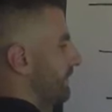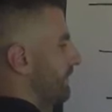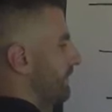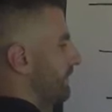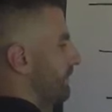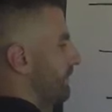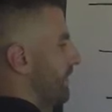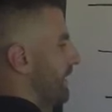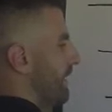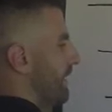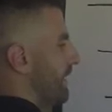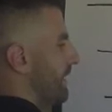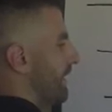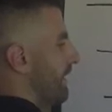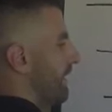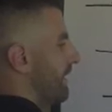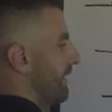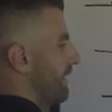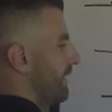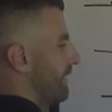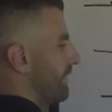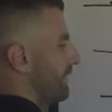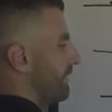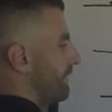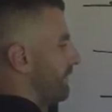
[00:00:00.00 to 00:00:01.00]

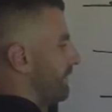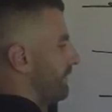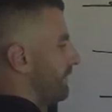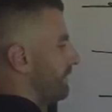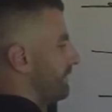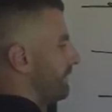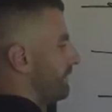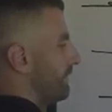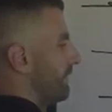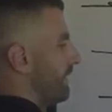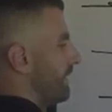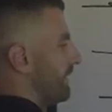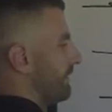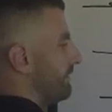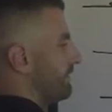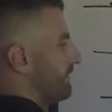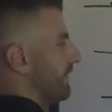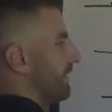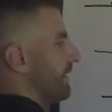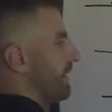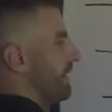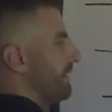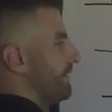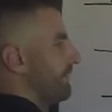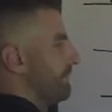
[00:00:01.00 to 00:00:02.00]
yi
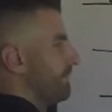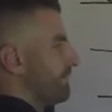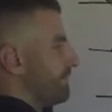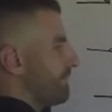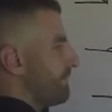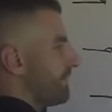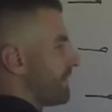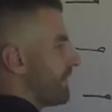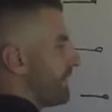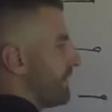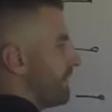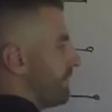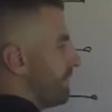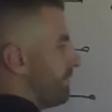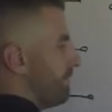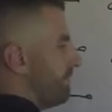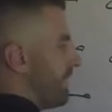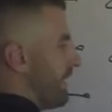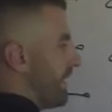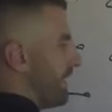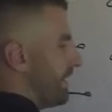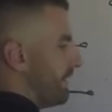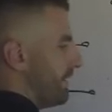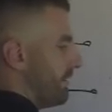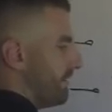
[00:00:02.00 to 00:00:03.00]
xi
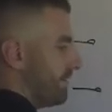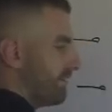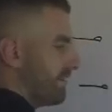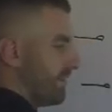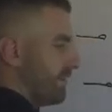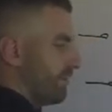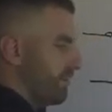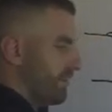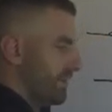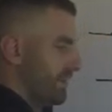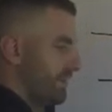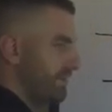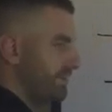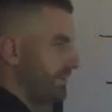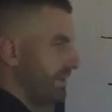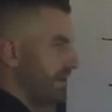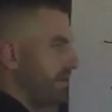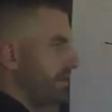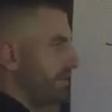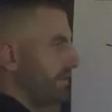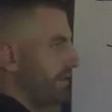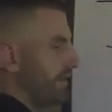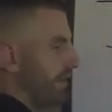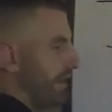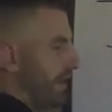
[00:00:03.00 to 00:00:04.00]
minus, now what is
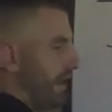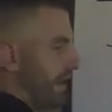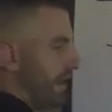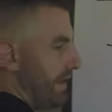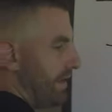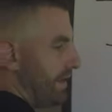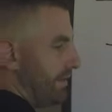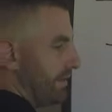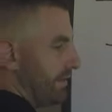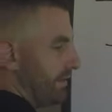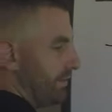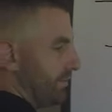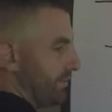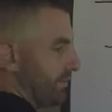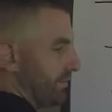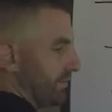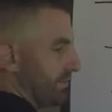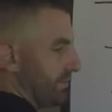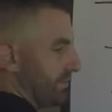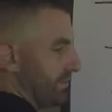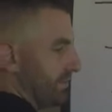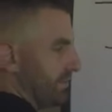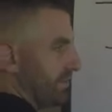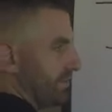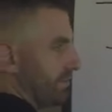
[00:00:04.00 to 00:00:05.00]
ln a equal to?
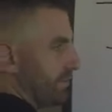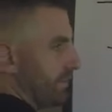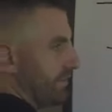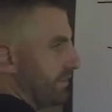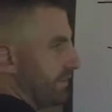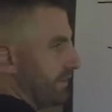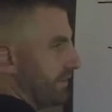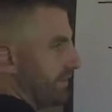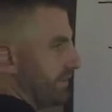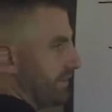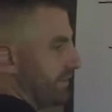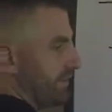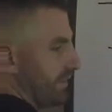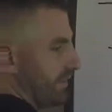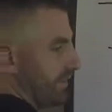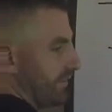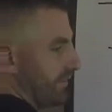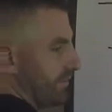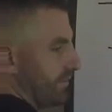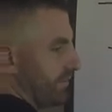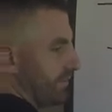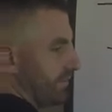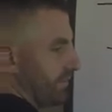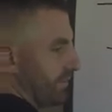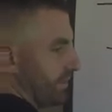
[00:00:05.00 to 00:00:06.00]
It's equal to this
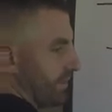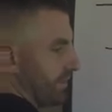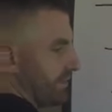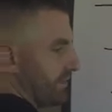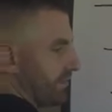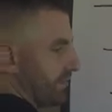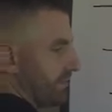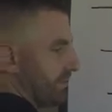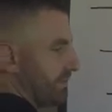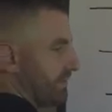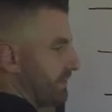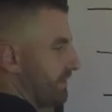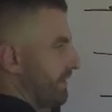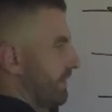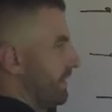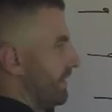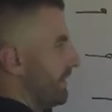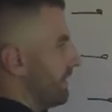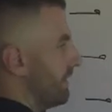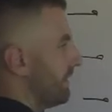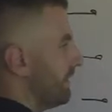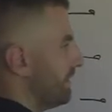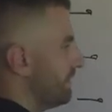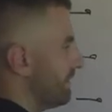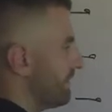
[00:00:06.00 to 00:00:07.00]
stuff, so let's
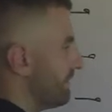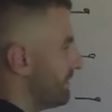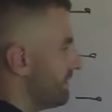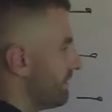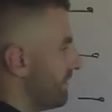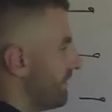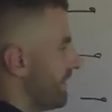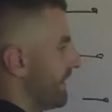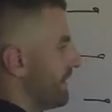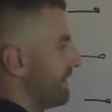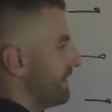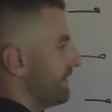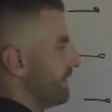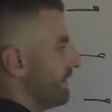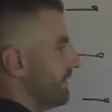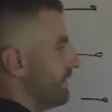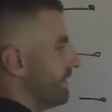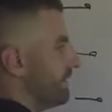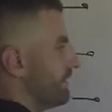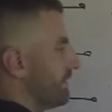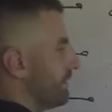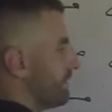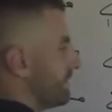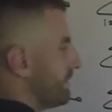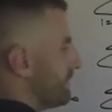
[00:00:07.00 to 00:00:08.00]
throw that in
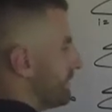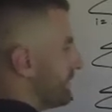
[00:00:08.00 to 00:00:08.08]
there. So